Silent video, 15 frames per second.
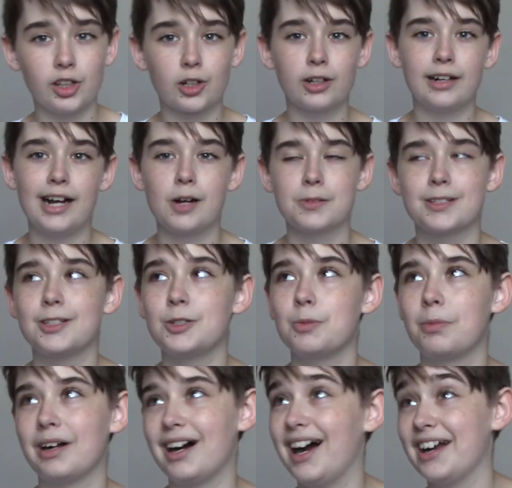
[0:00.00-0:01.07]
learn how to,
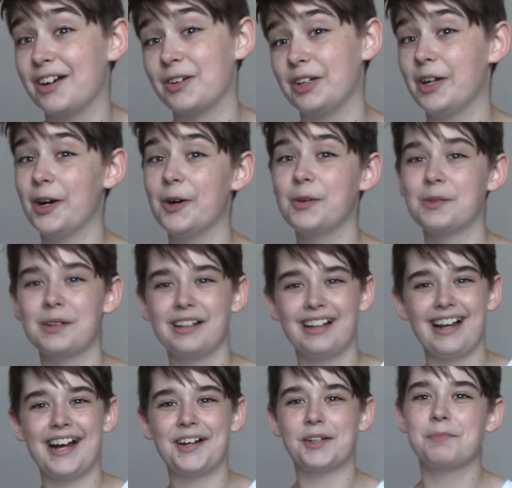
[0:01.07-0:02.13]
but I don't know
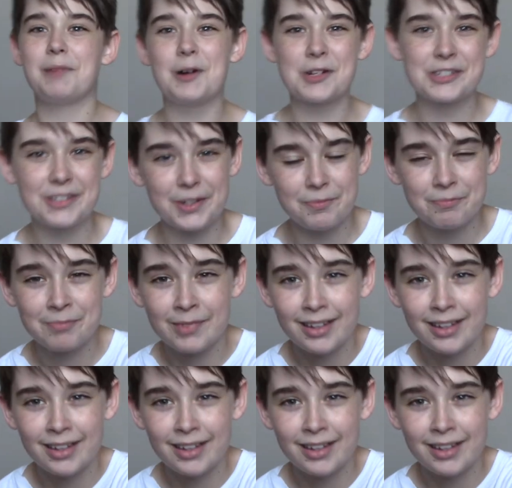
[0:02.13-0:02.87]
how to post them.